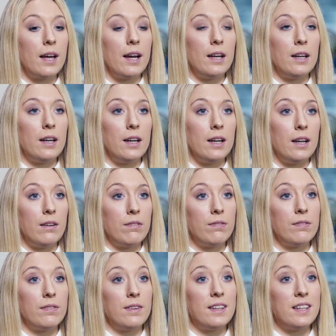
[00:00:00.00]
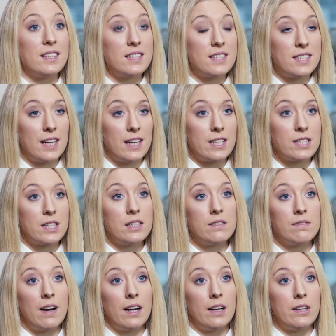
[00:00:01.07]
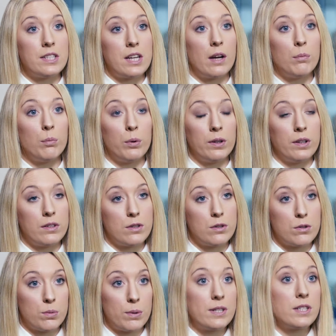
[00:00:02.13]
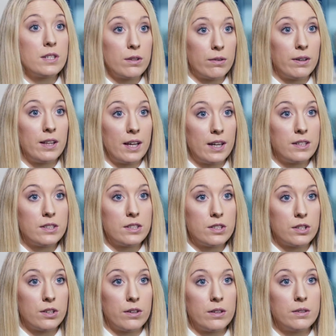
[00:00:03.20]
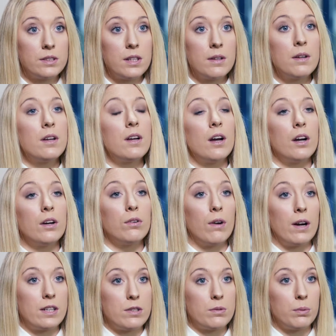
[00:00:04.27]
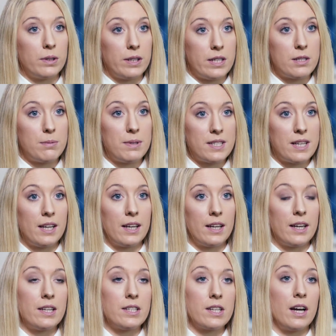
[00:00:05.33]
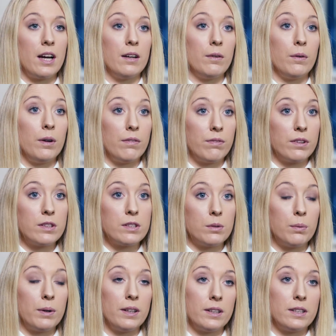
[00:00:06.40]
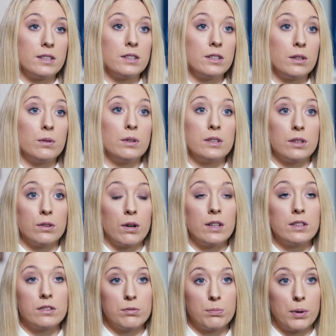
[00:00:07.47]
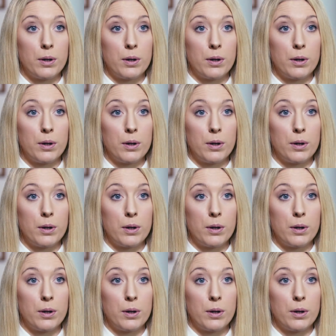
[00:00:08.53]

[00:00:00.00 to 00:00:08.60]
then, if the estate is valued at more than €23,000, a grant will need to be taken out. And if there's a will, this is known as a grant of